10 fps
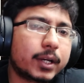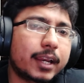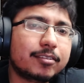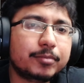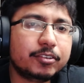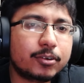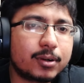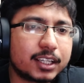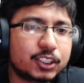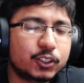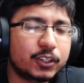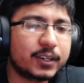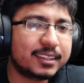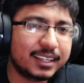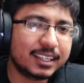before I show you
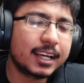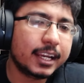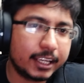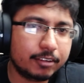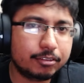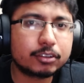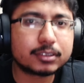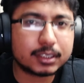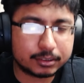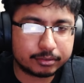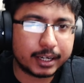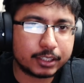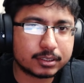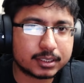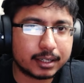anything, if you try to
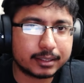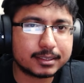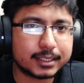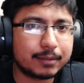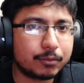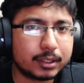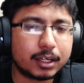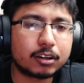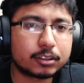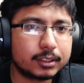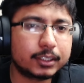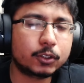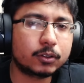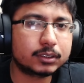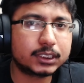start this game without
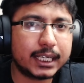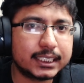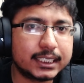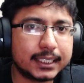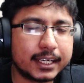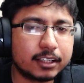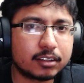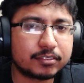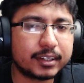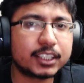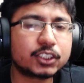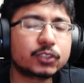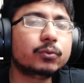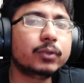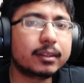changing any
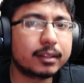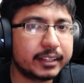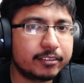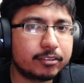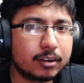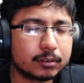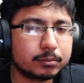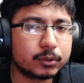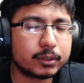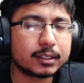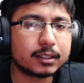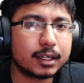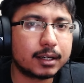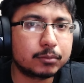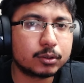configuration with the default
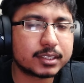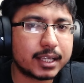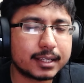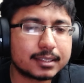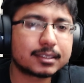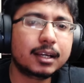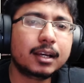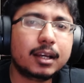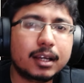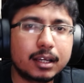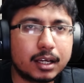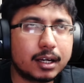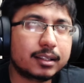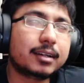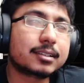boot settings,
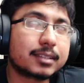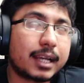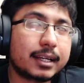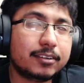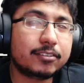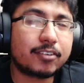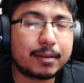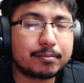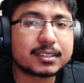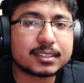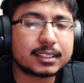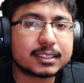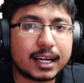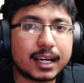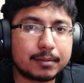there's 95%
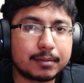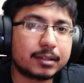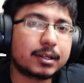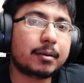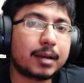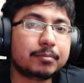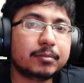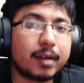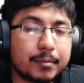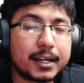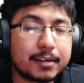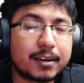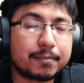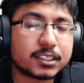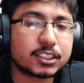time I'm
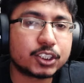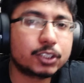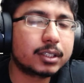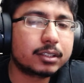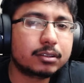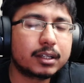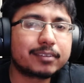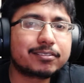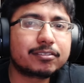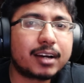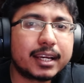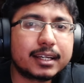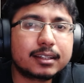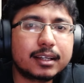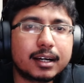95% sure that you're gonna
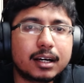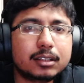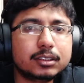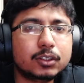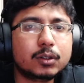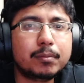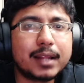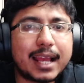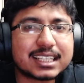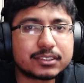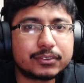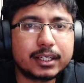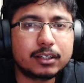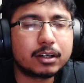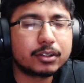find the black
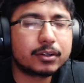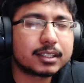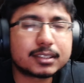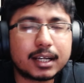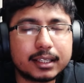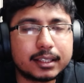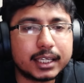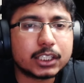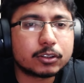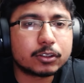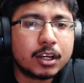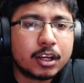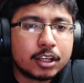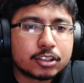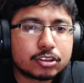screen, or you're gonna stuck in the intro.
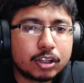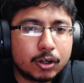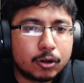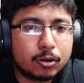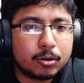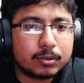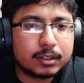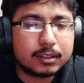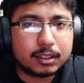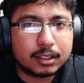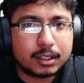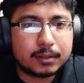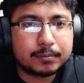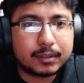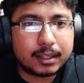So
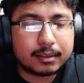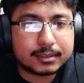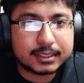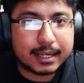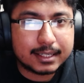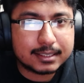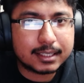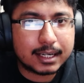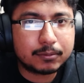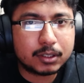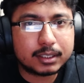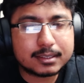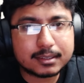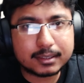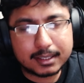the settings that I'm gonna
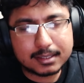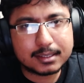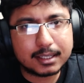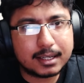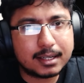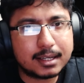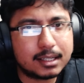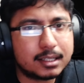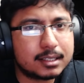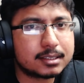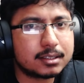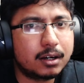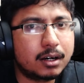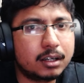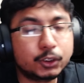discuss is
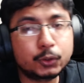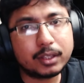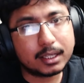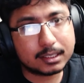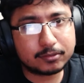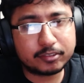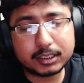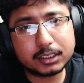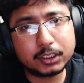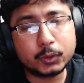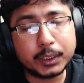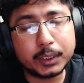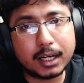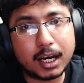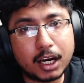on two things. First, you need
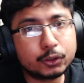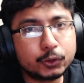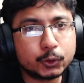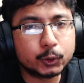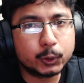how to